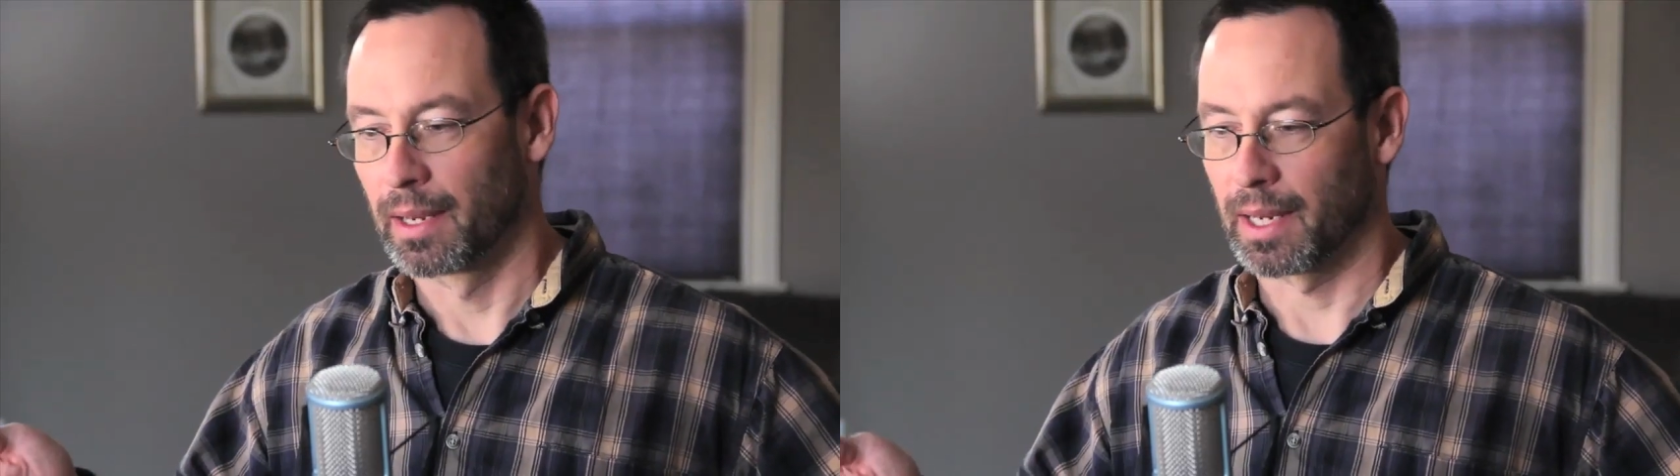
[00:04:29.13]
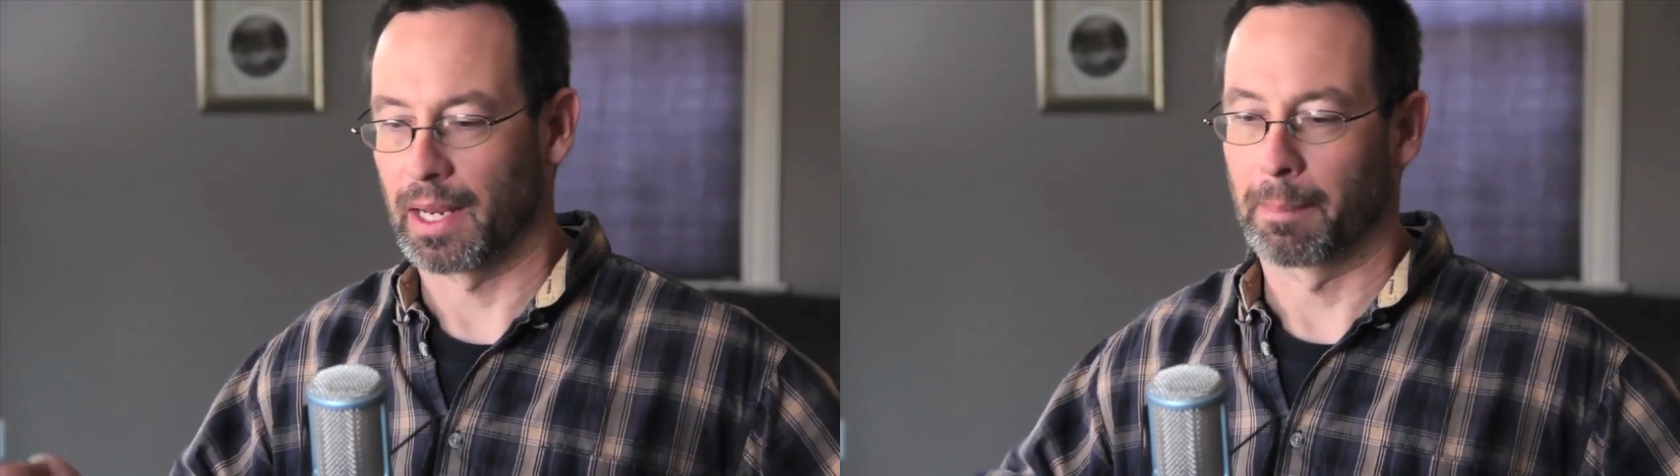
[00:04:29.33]

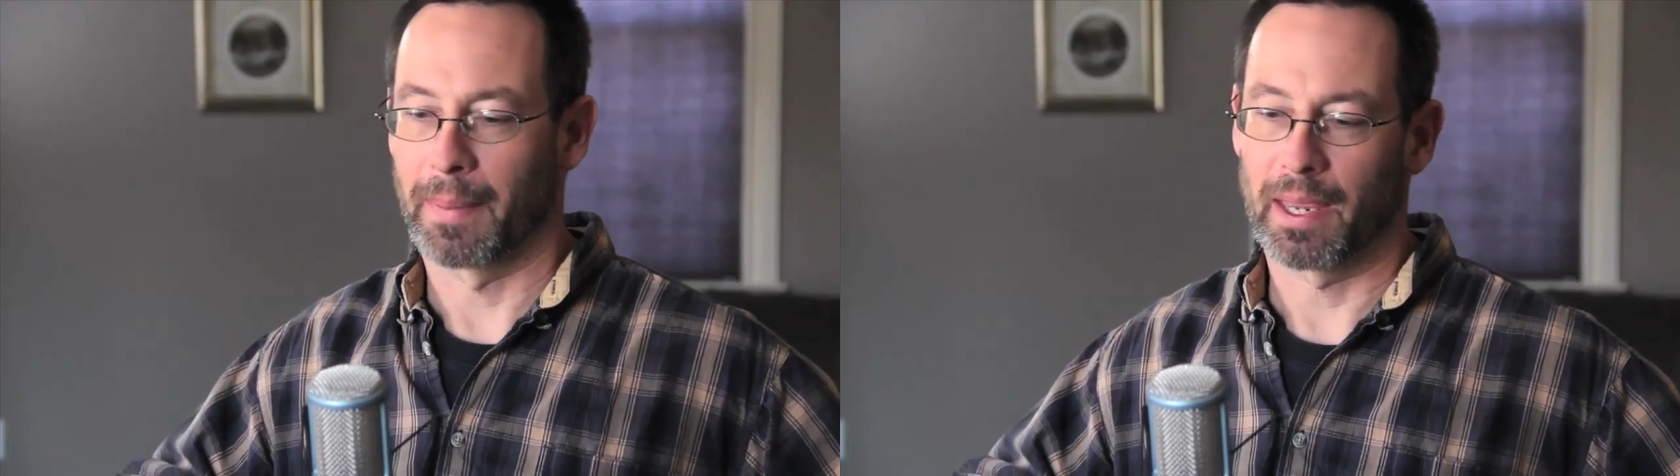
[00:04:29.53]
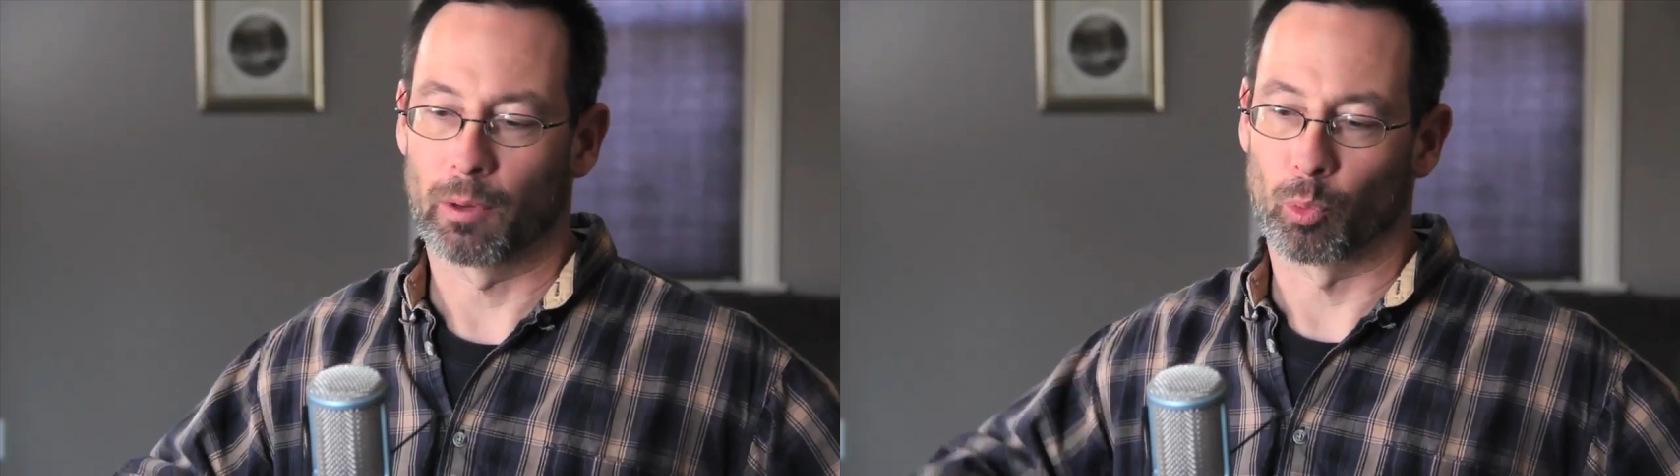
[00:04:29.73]
and I
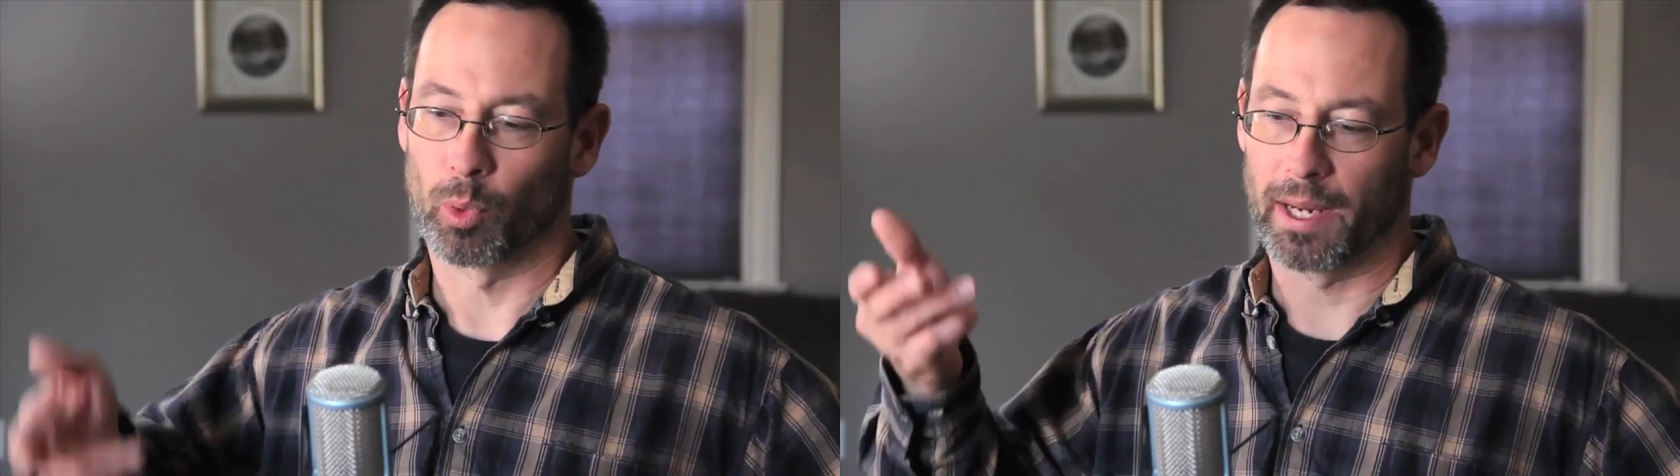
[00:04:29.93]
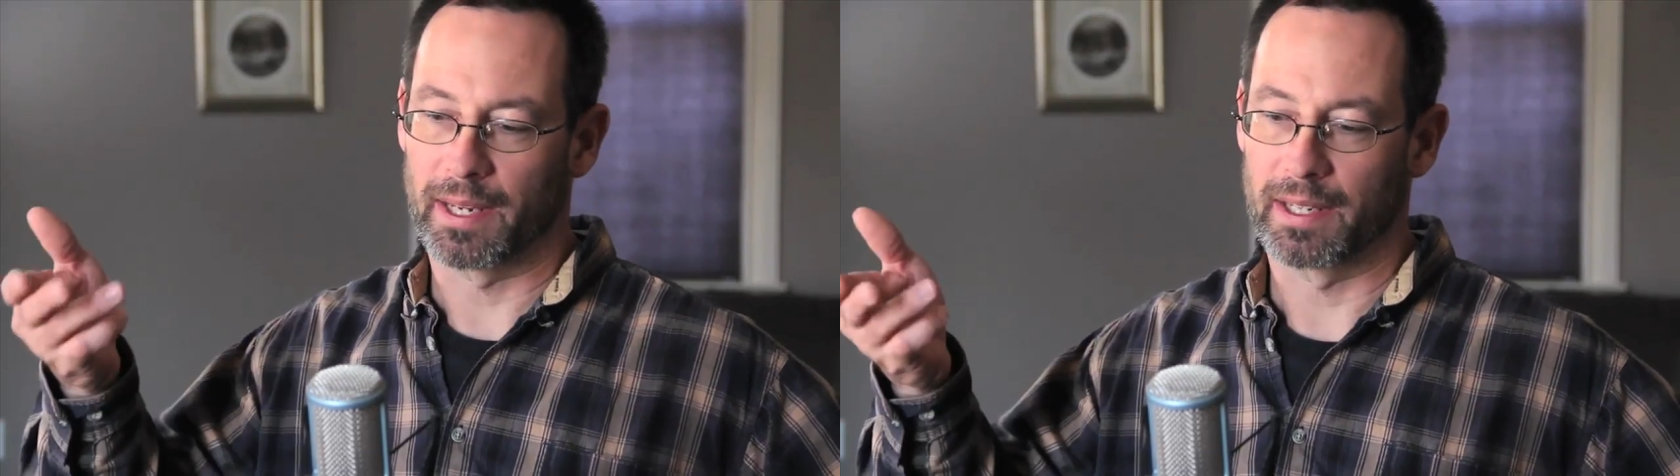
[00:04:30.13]
may
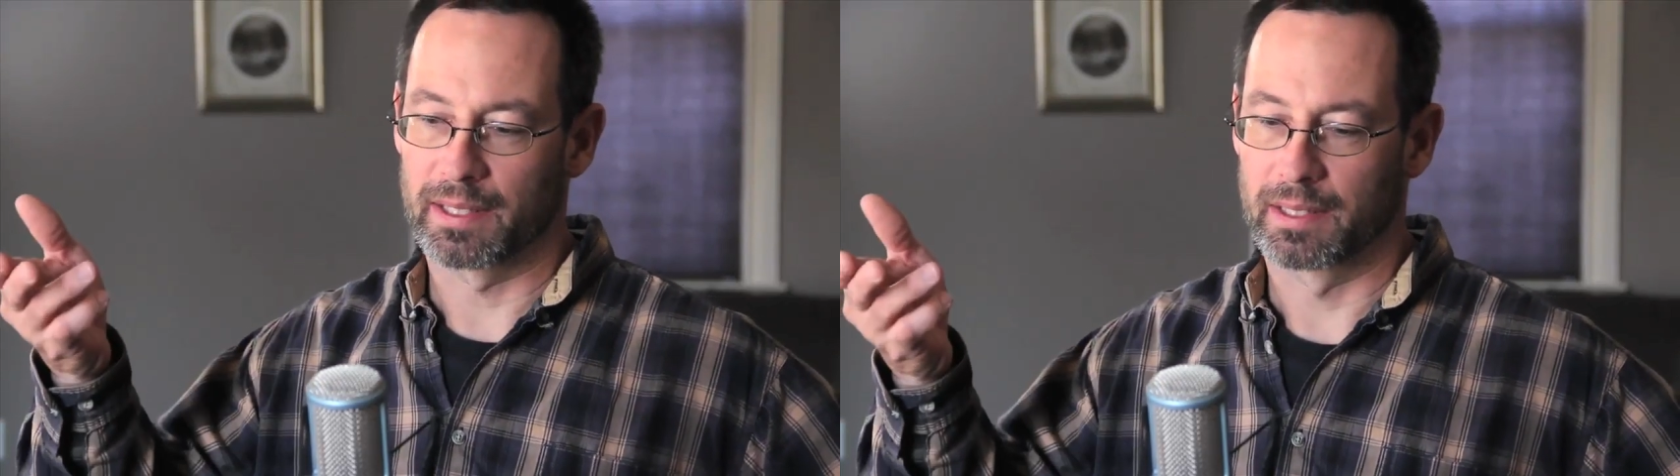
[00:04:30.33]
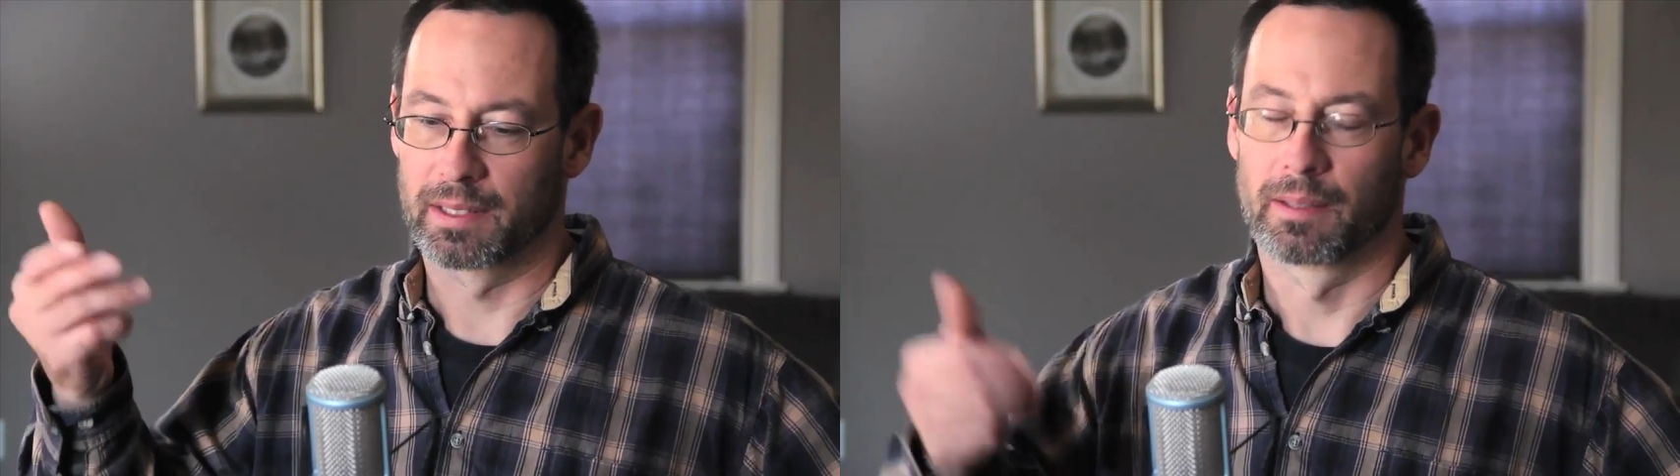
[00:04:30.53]

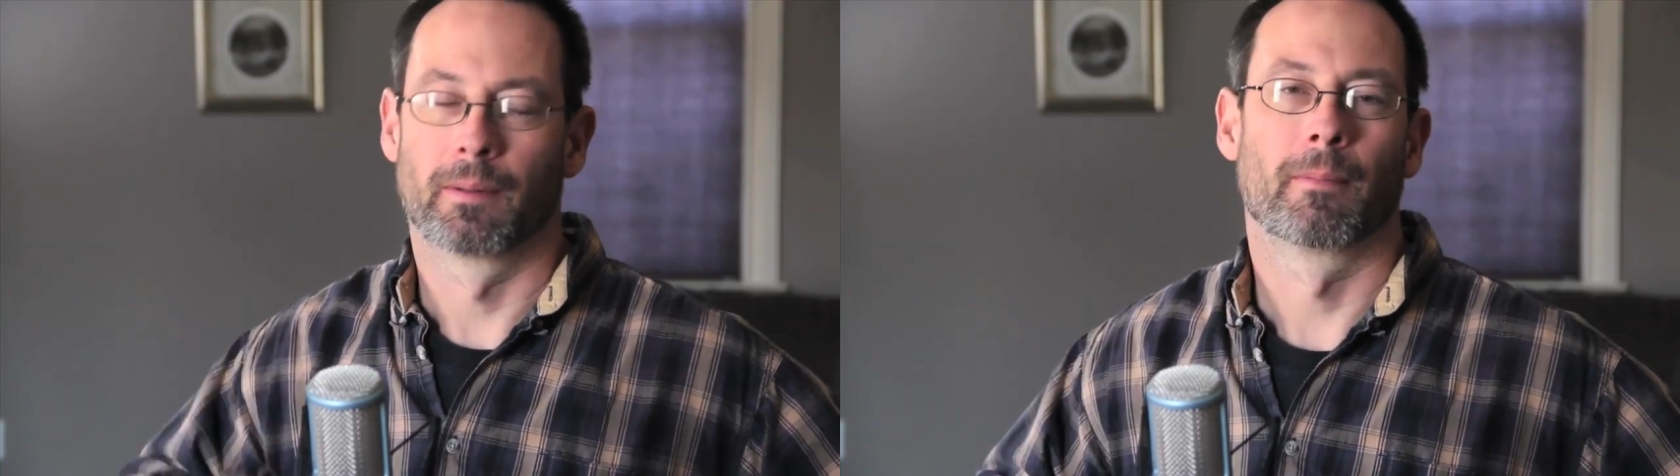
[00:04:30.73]
raise